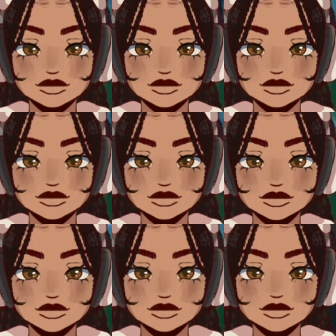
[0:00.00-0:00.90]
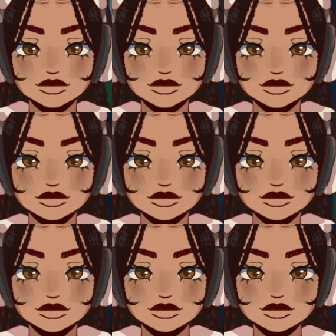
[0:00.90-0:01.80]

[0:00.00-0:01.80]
(silence)